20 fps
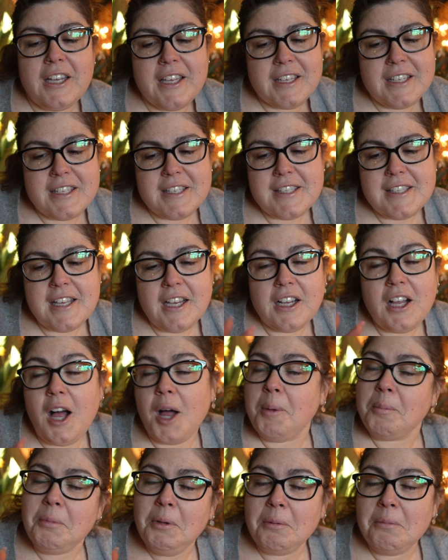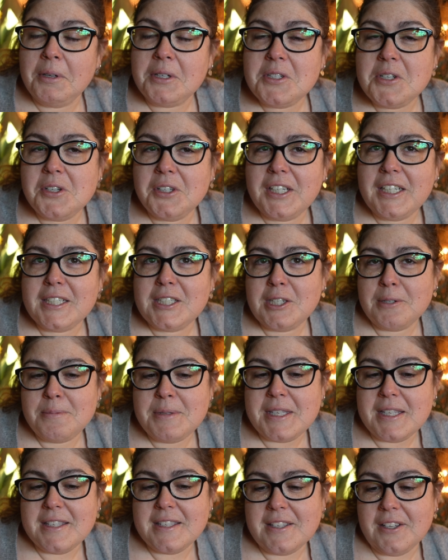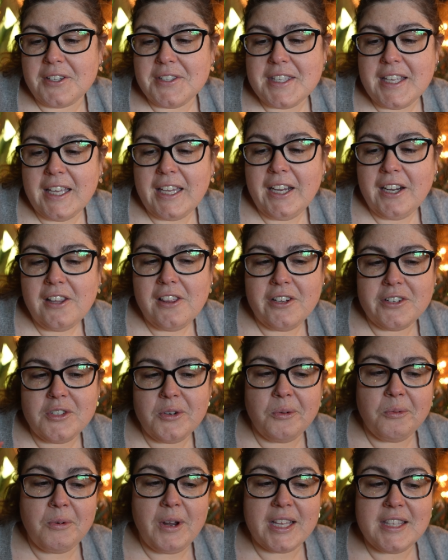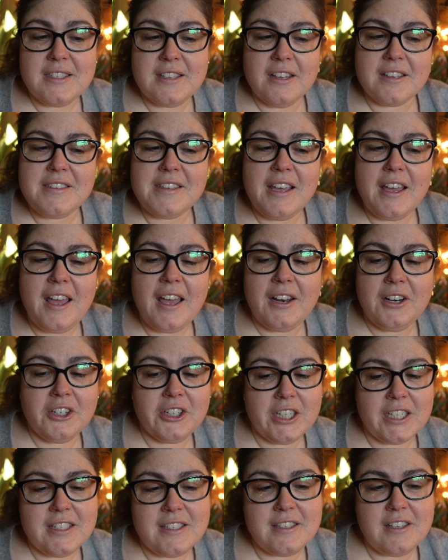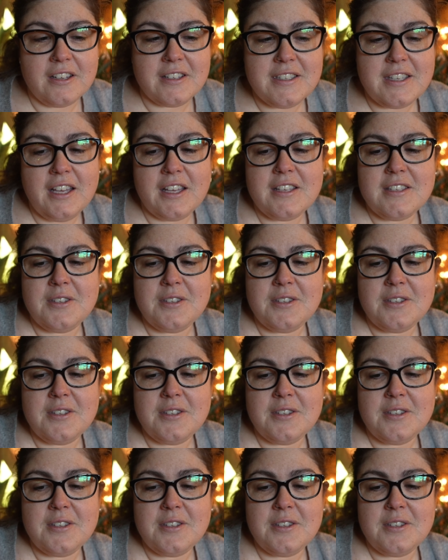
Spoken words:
is complimentary chips and salsa here. There's a red salsa and a green salsa.